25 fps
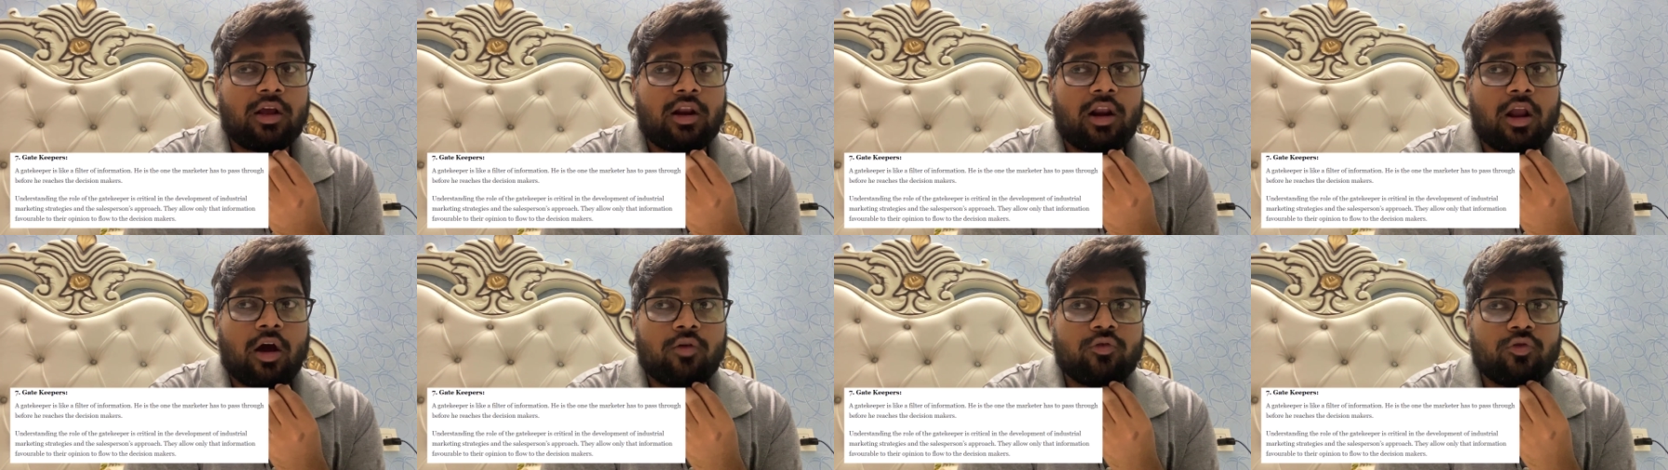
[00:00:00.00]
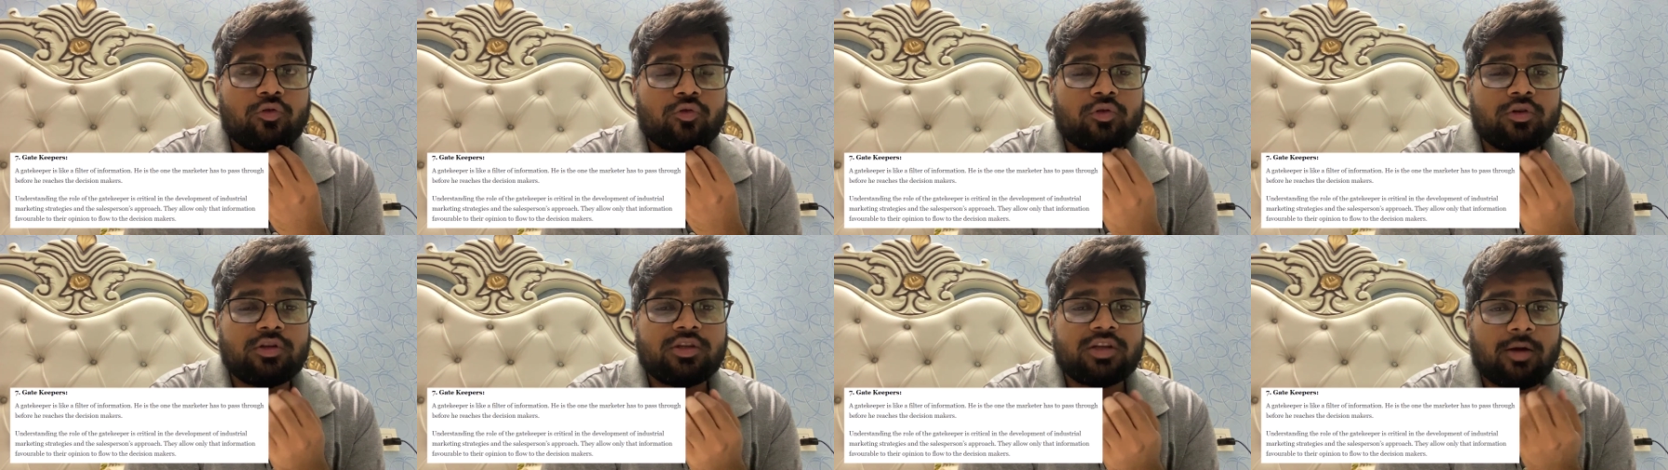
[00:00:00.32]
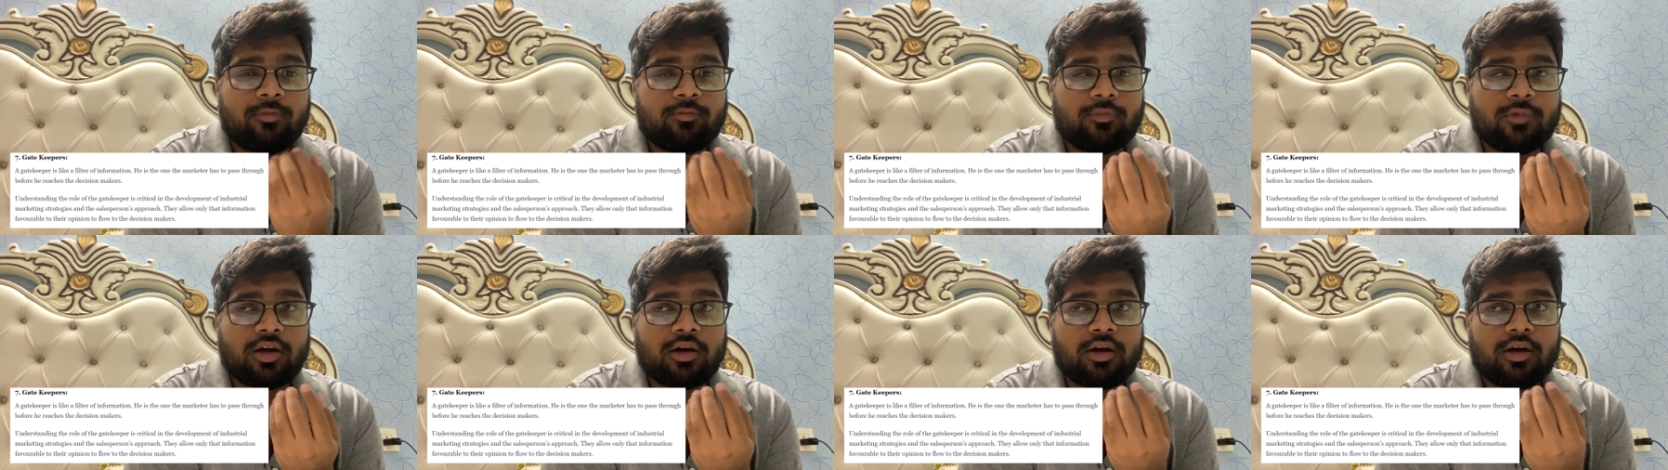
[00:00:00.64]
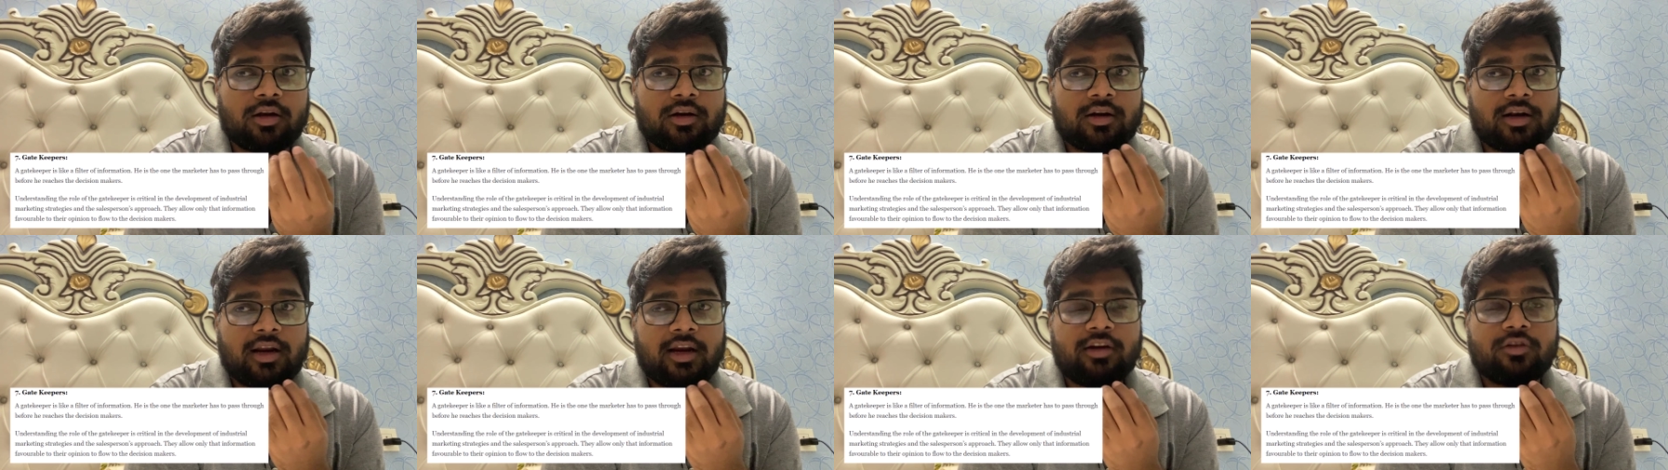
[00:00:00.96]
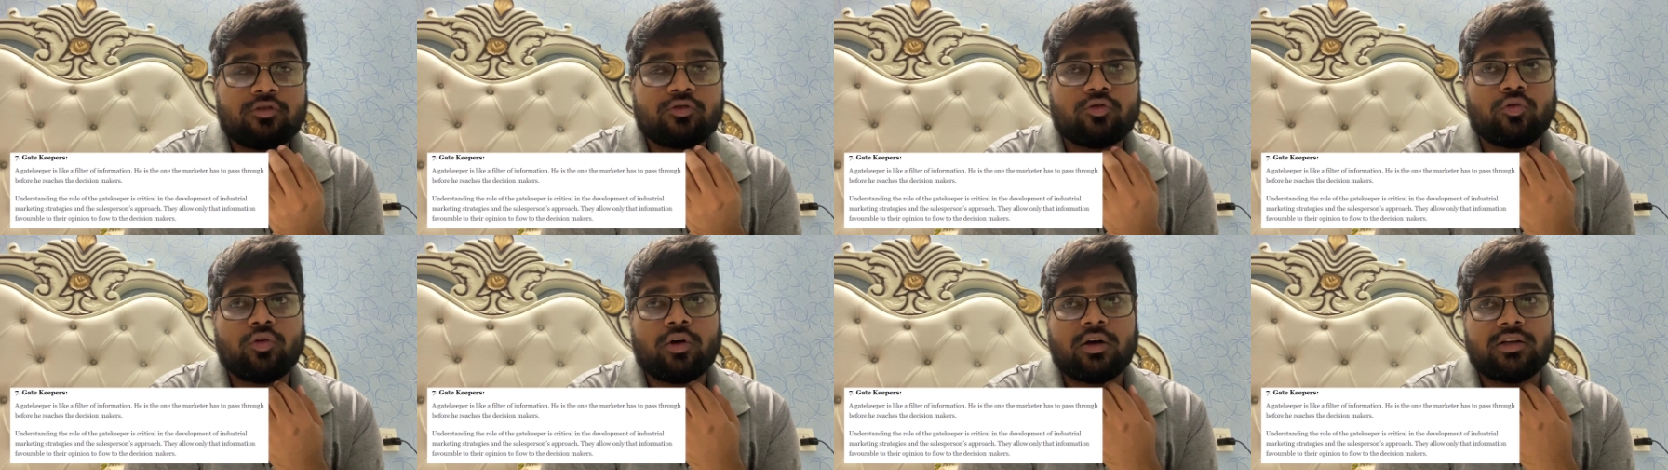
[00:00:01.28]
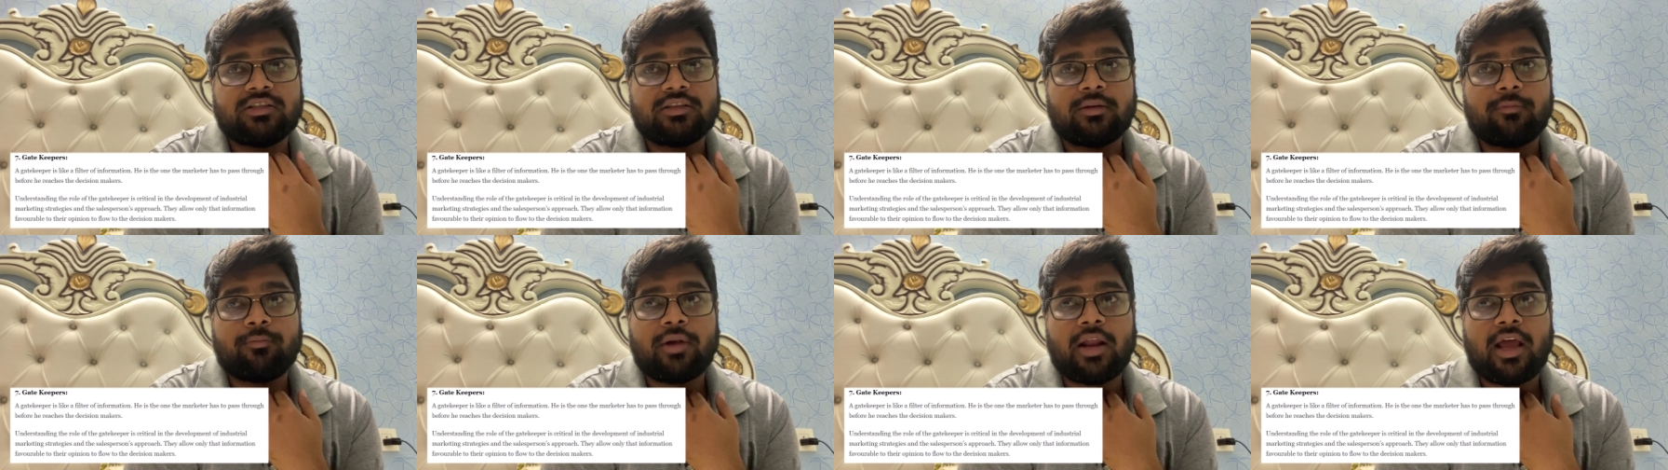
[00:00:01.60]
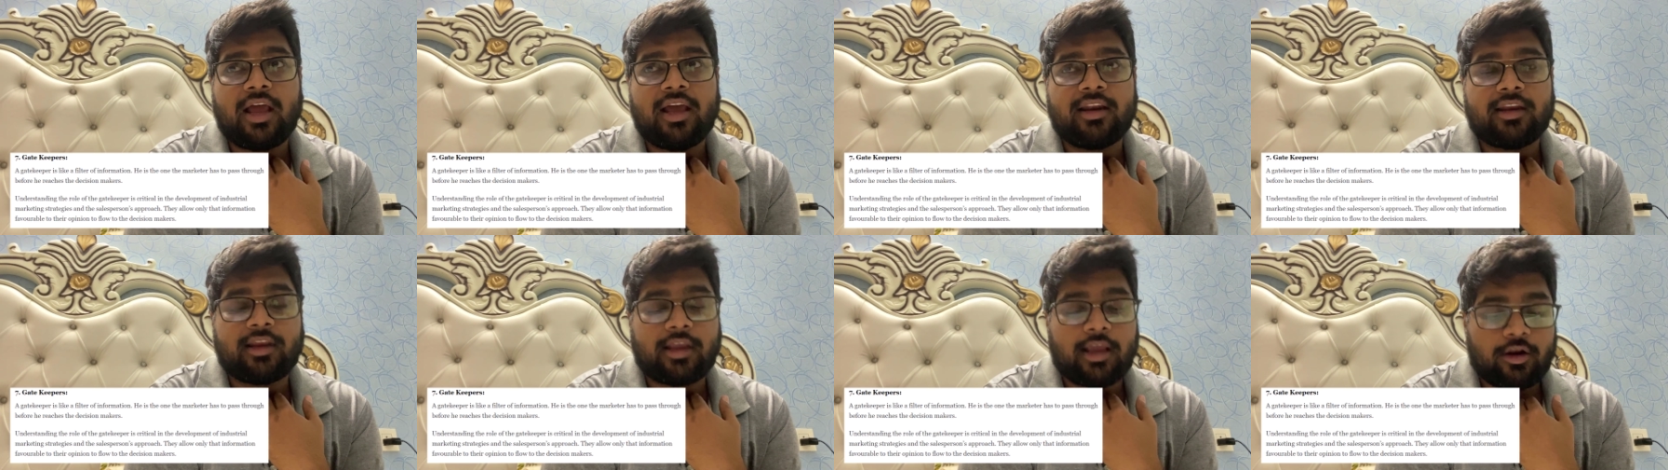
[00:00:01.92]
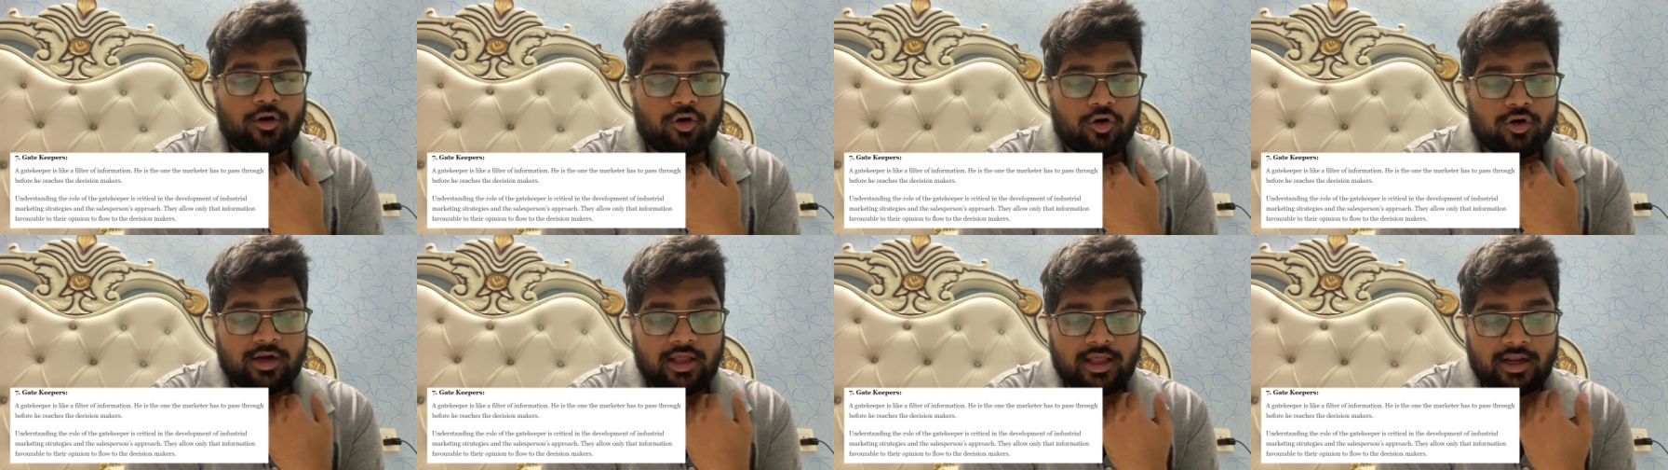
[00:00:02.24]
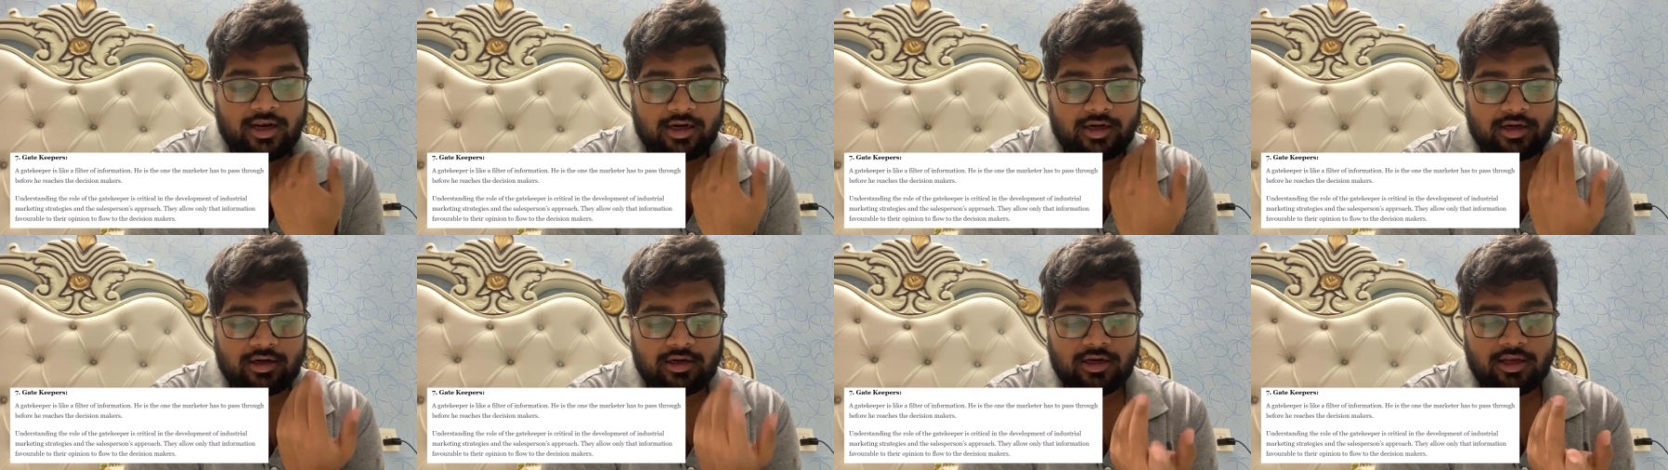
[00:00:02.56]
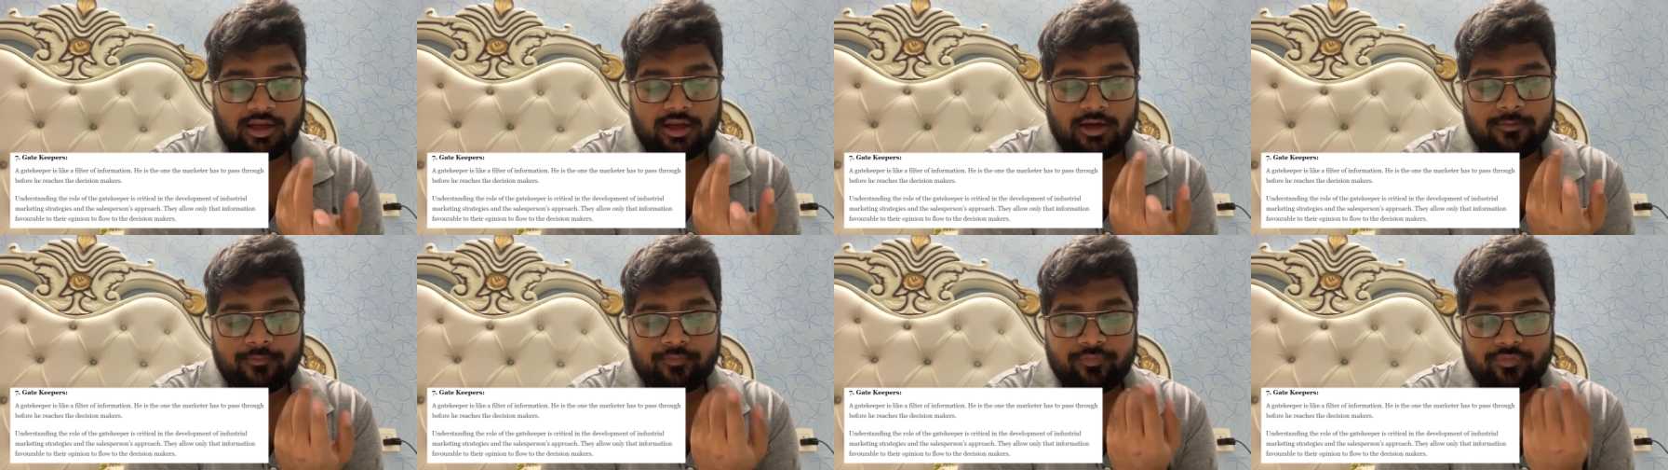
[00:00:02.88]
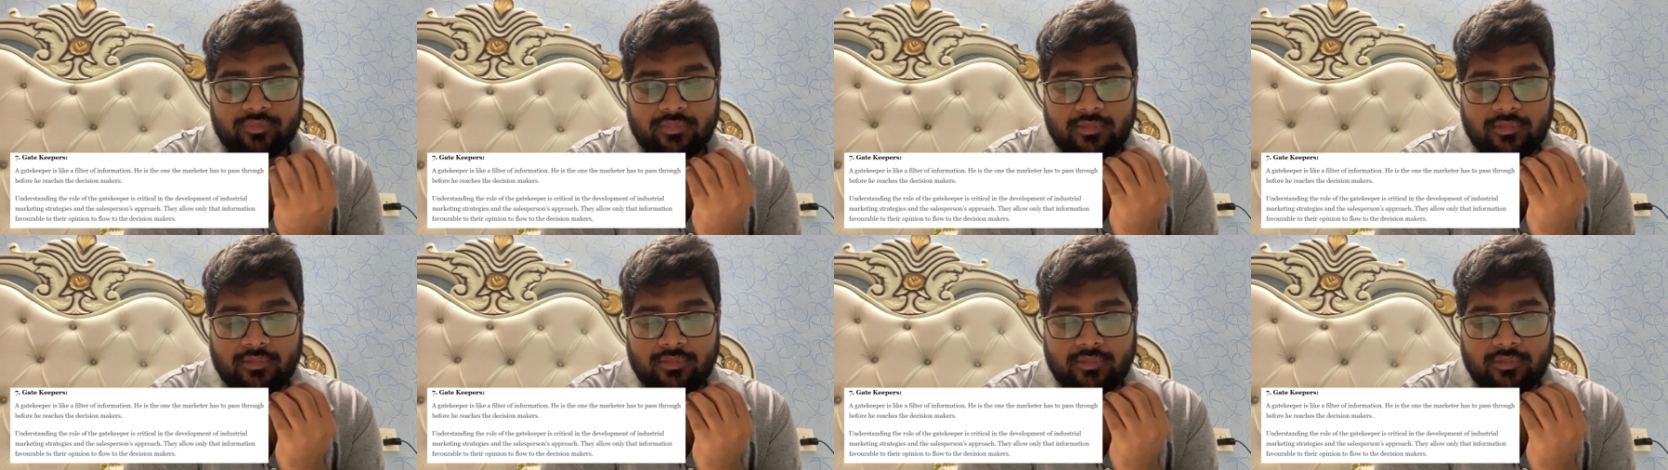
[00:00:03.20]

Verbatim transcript: allow you to jump the gun right so a supplier cannot directly